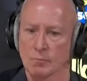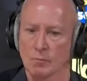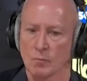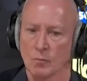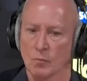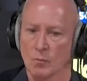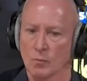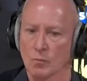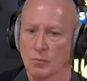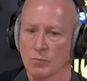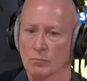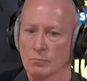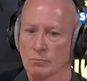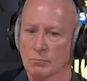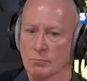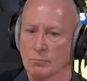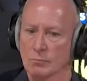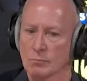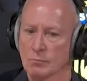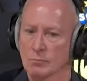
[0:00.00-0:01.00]

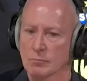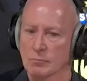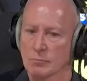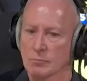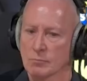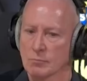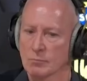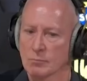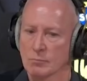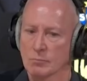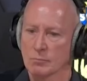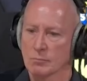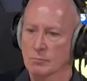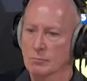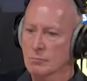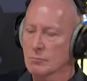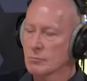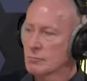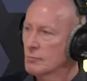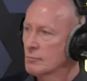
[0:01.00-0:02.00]

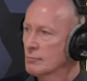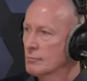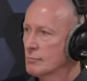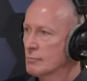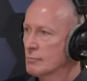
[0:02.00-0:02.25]
No words are spoken by the person on screen.